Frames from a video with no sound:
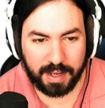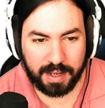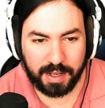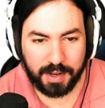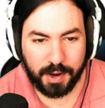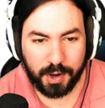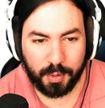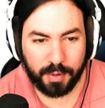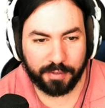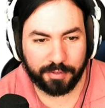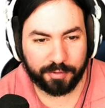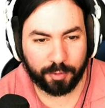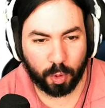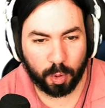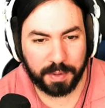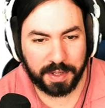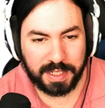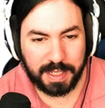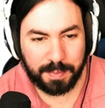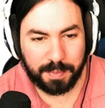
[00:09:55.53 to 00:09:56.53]
you know,
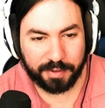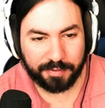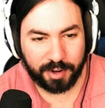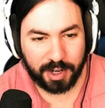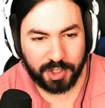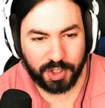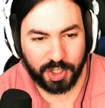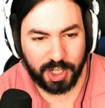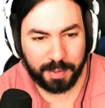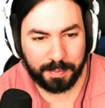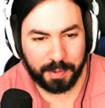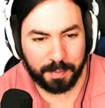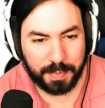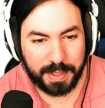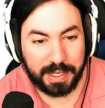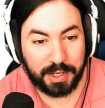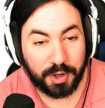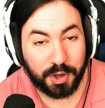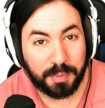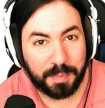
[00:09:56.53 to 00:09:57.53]
form a deeper friendship,
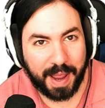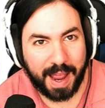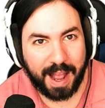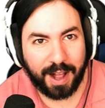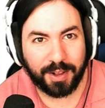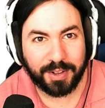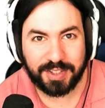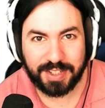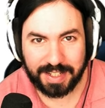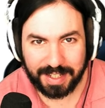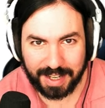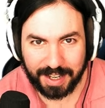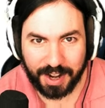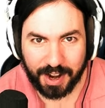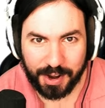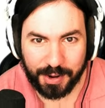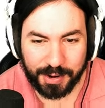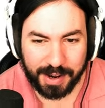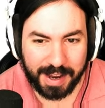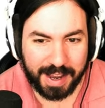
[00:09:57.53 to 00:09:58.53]
be good pals, you
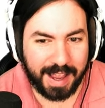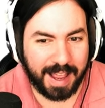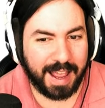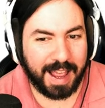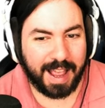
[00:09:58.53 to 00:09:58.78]
know?